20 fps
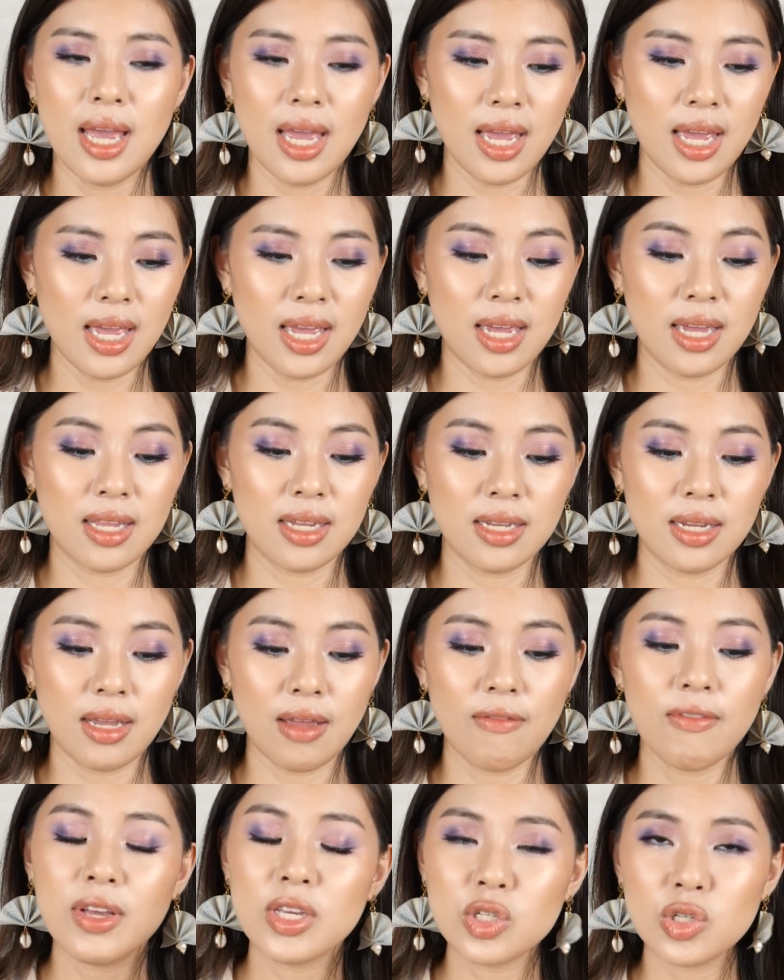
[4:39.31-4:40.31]
And
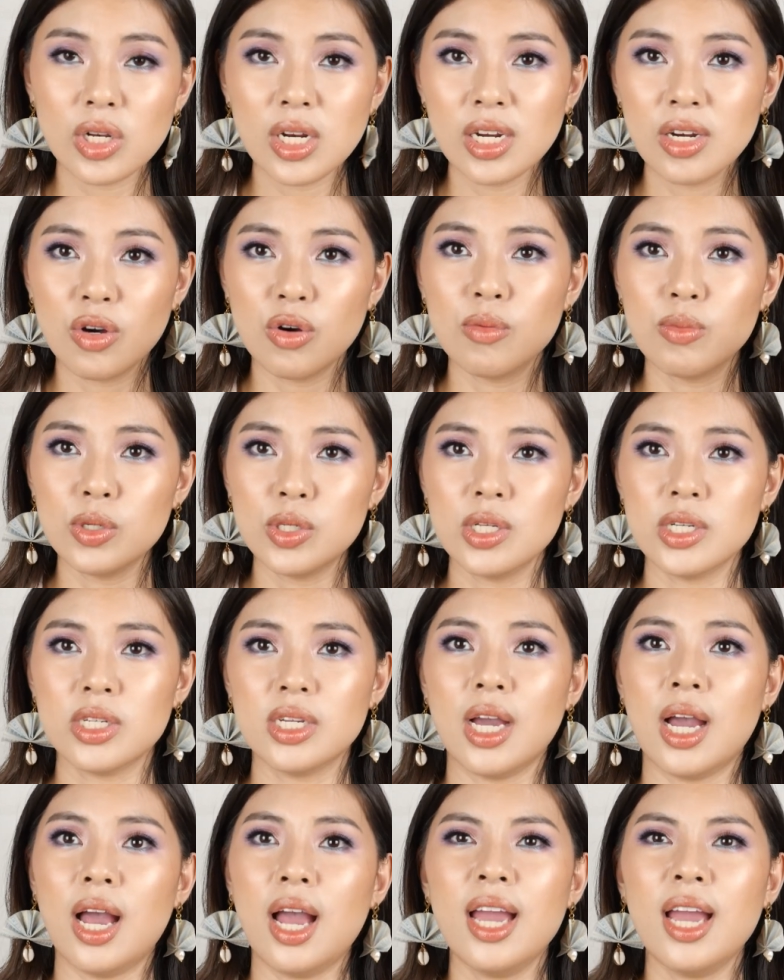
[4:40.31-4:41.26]
eventually, naubos na siya.